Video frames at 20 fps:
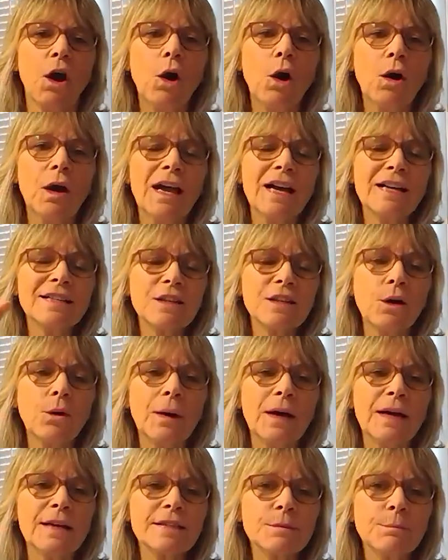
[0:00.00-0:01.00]

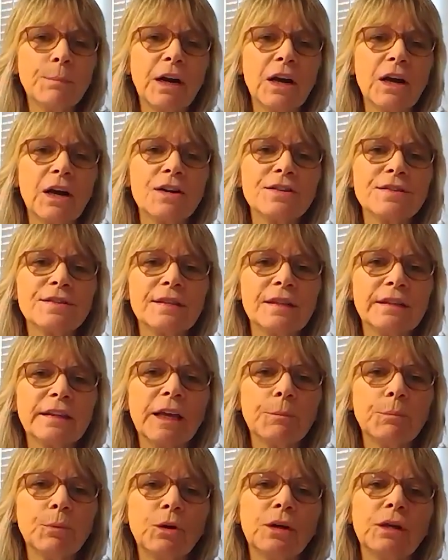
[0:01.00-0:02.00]
SOS bars that they
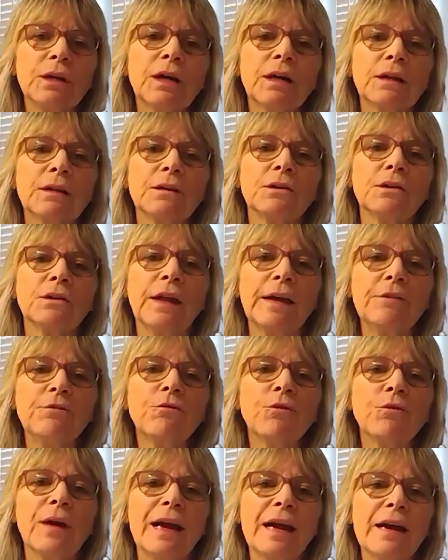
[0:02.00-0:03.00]
put on life
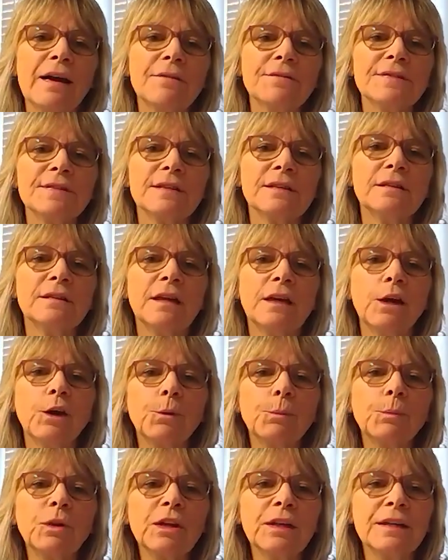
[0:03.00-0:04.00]
rafts and
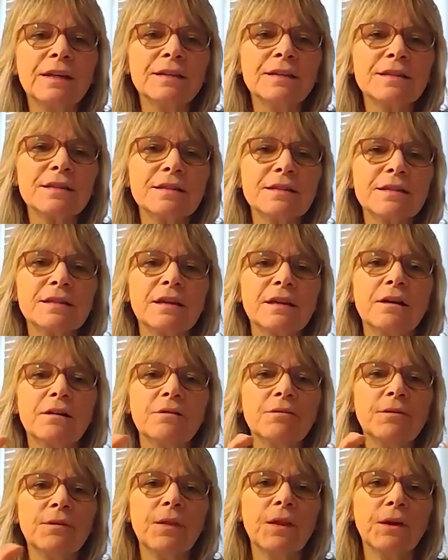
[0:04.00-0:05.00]
airplanes and stuff.
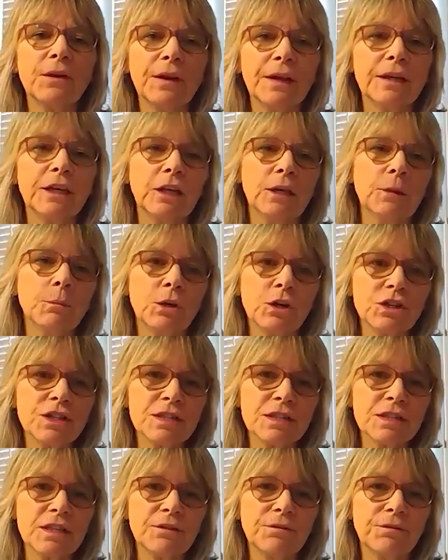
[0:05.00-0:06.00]
They're like
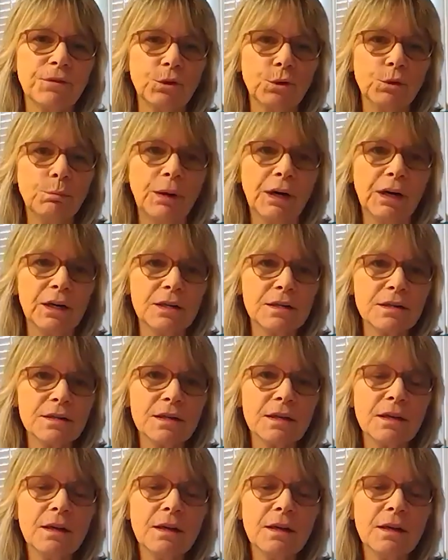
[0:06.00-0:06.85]
emergency food bars.